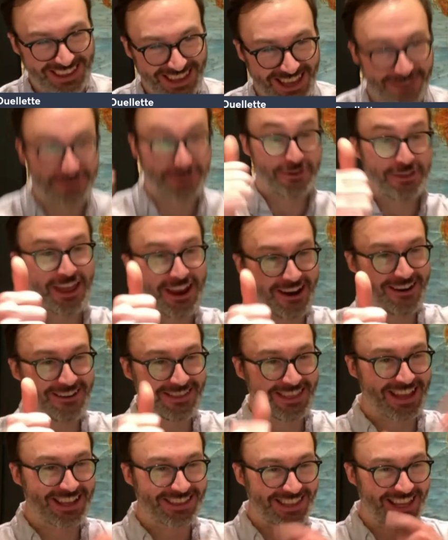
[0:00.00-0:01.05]
If you're there,
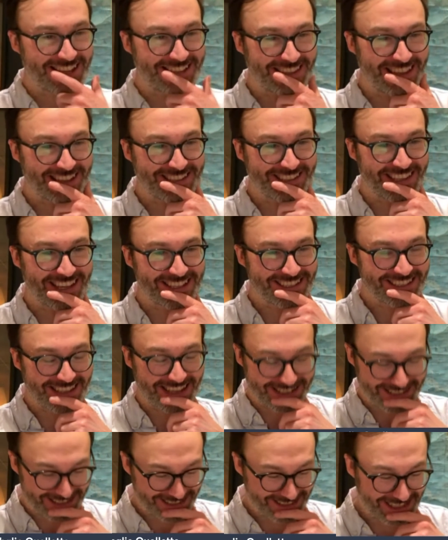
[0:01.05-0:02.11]

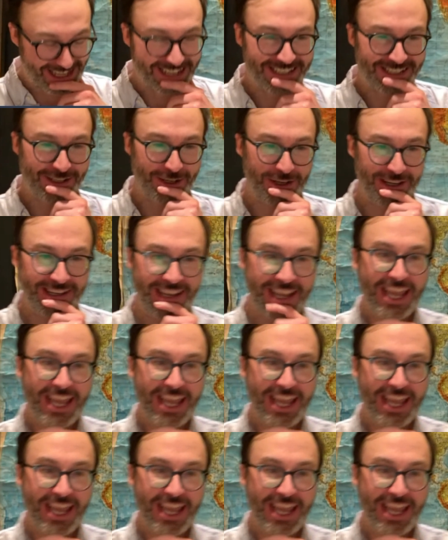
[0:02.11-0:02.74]
that's good.